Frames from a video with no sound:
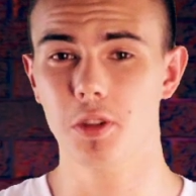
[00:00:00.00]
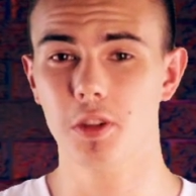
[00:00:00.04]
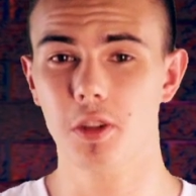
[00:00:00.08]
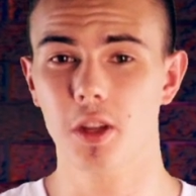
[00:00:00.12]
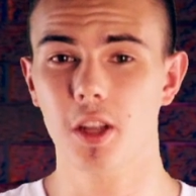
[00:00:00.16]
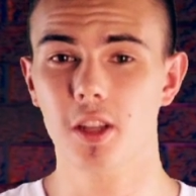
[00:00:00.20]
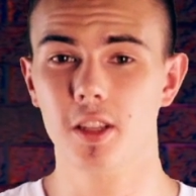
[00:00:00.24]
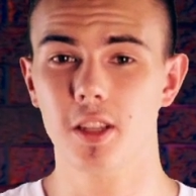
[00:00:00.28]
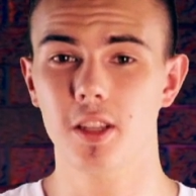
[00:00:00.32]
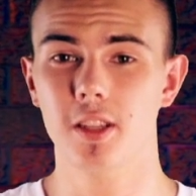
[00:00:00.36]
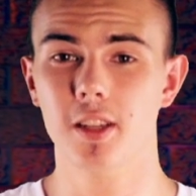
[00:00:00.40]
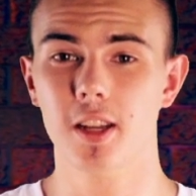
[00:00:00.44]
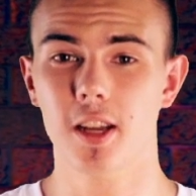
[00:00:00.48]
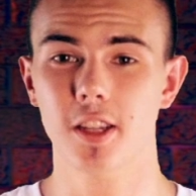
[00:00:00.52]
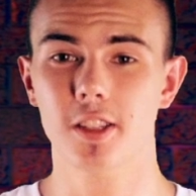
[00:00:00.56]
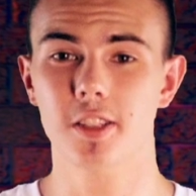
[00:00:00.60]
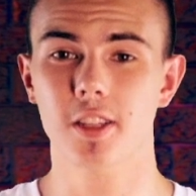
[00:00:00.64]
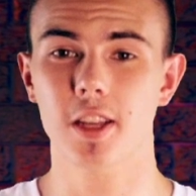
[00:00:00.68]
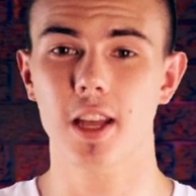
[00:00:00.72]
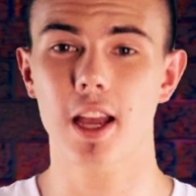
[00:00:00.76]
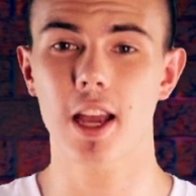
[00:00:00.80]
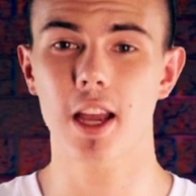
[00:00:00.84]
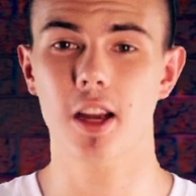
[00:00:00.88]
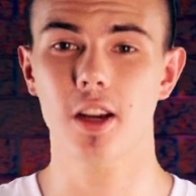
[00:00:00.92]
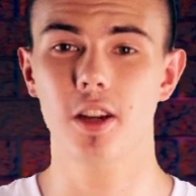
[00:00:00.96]
you're likely not
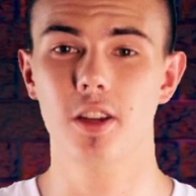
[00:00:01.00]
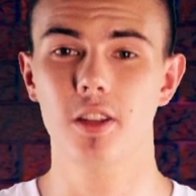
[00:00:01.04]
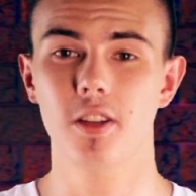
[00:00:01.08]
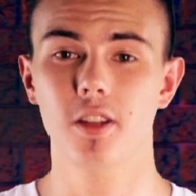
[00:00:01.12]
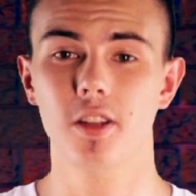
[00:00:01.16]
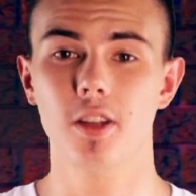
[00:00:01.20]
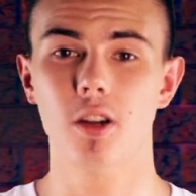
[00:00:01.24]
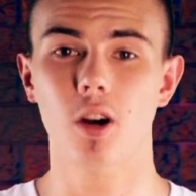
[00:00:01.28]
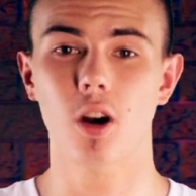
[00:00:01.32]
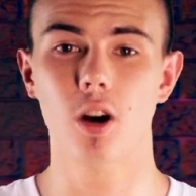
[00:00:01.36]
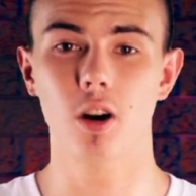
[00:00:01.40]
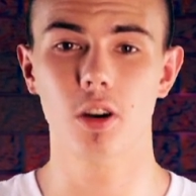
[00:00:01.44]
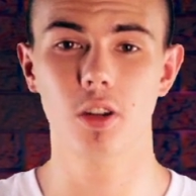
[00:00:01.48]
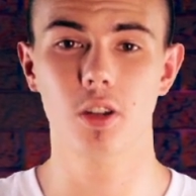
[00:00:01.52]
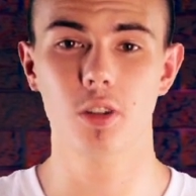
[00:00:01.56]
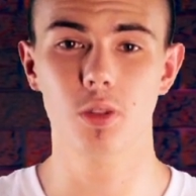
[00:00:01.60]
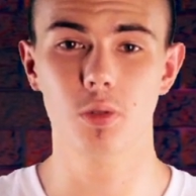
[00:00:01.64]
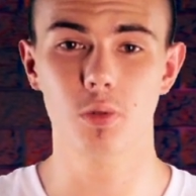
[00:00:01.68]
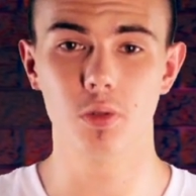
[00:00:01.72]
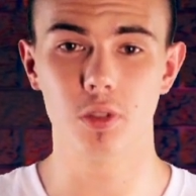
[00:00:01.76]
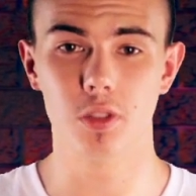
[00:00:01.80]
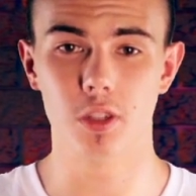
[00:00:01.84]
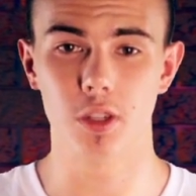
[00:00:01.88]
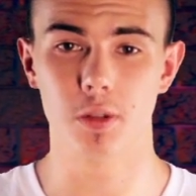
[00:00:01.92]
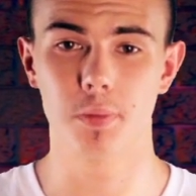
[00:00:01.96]
to accurately
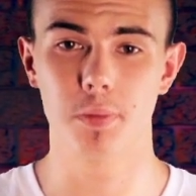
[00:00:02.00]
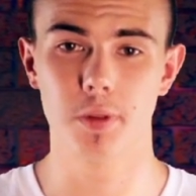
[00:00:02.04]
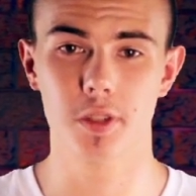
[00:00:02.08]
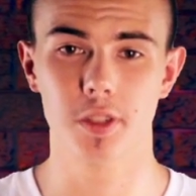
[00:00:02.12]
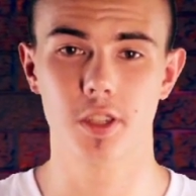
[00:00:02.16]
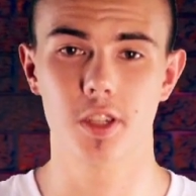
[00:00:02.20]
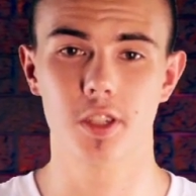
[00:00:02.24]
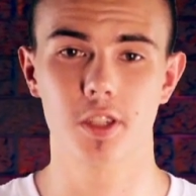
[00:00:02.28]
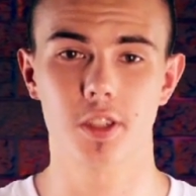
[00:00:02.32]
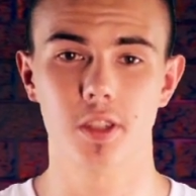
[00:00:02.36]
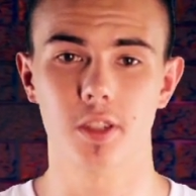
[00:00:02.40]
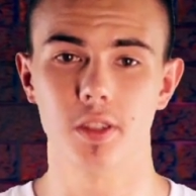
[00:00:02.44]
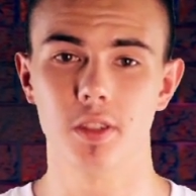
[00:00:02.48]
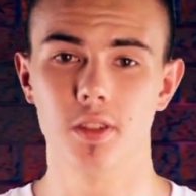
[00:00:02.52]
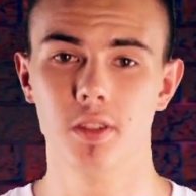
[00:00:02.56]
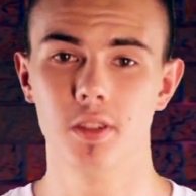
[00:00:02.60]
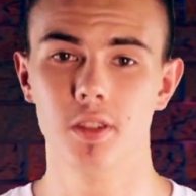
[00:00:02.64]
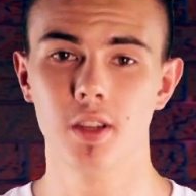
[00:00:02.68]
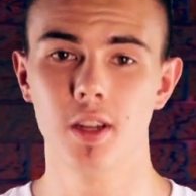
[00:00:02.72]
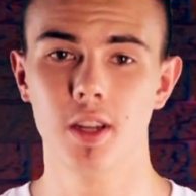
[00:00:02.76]
argue your position.